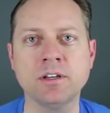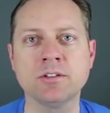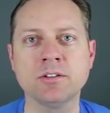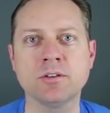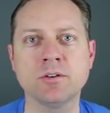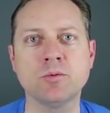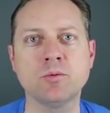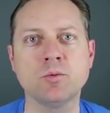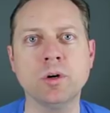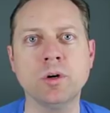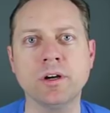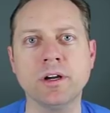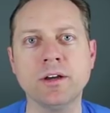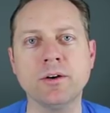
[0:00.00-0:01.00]
So
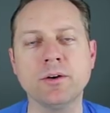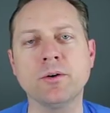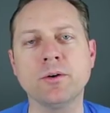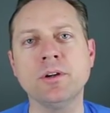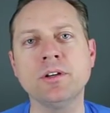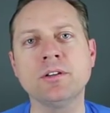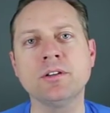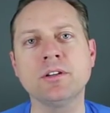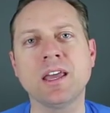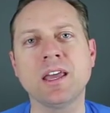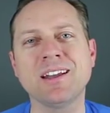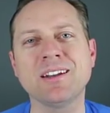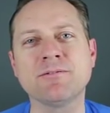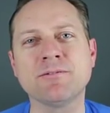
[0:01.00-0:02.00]
we're going to look
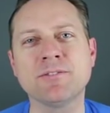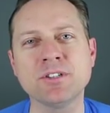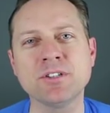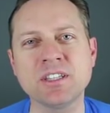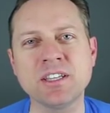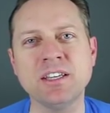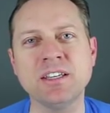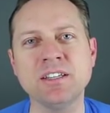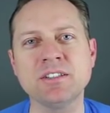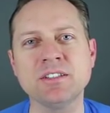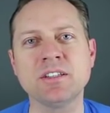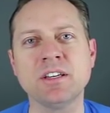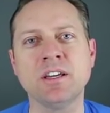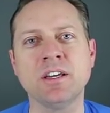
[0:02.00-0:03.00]
at 1
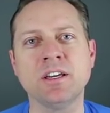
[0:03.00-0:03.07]
Kings